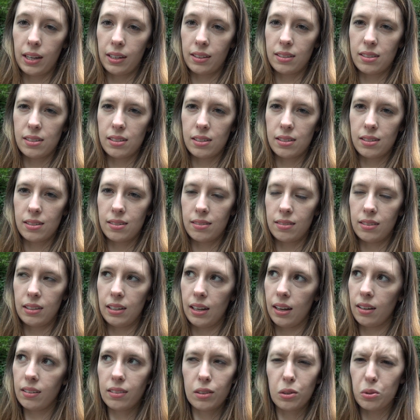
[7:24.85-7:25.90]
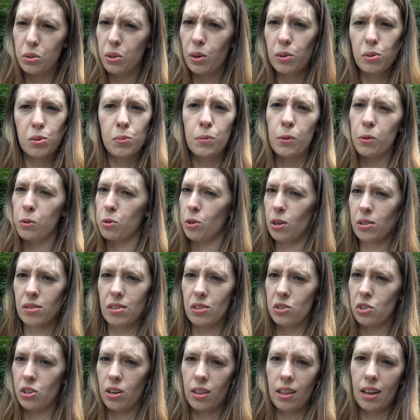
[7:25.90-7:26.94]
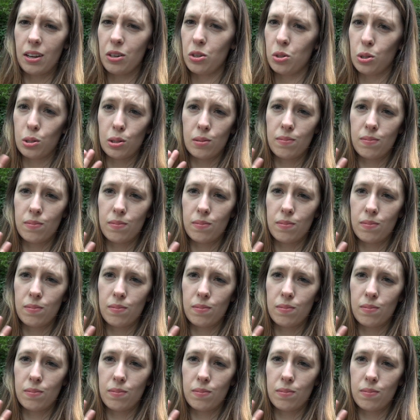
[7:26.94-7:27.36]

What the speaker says: because there's no smooth transition of that. You